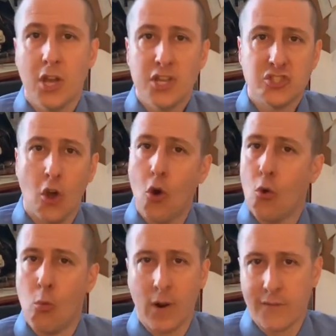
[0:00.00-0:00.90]
So
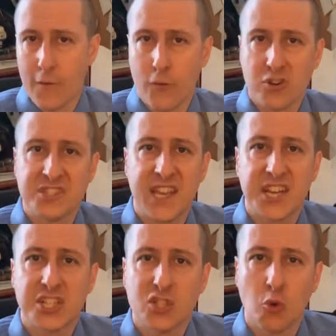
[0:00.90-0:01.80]
one of our first
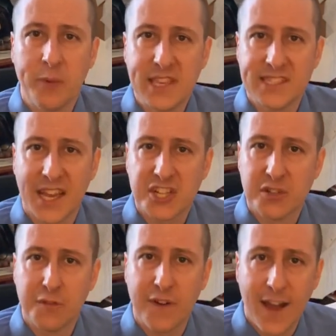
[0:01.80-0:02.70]
sections will be
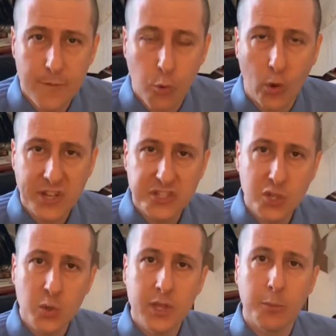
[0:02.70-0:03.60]
section
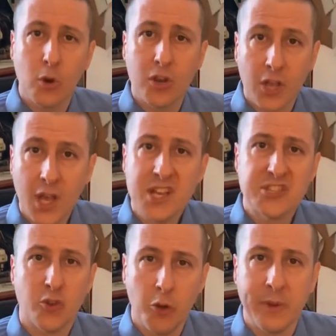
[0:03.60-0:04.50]
5.2 in the book.
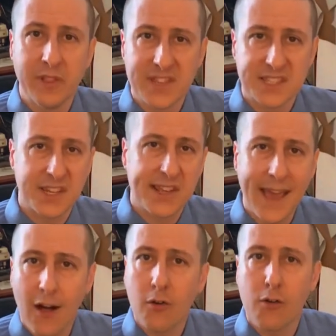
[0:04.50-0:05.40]
So it'll be listed
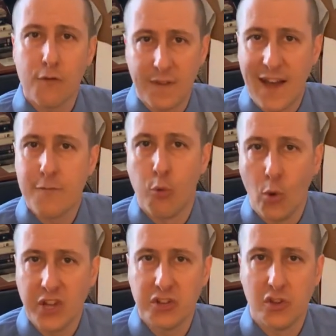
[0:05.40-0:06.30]
Calc
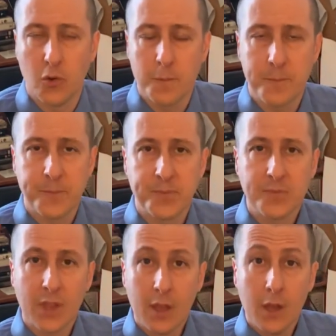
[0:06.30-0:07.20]
5.2.
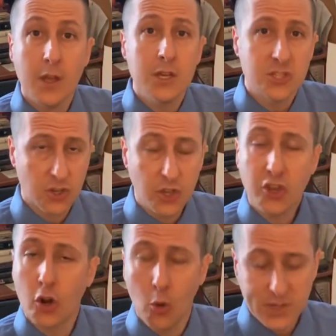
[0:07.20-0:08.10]
So you
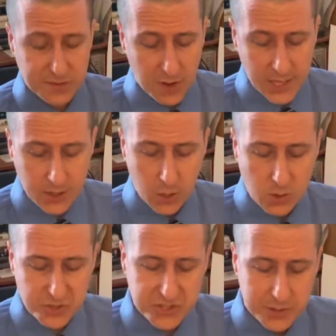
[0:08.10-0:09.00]
could always find
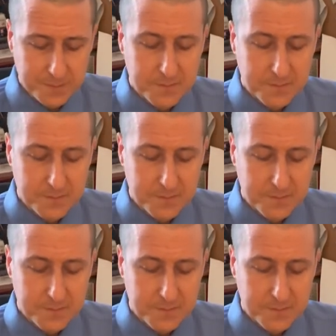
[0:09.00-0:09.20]
those.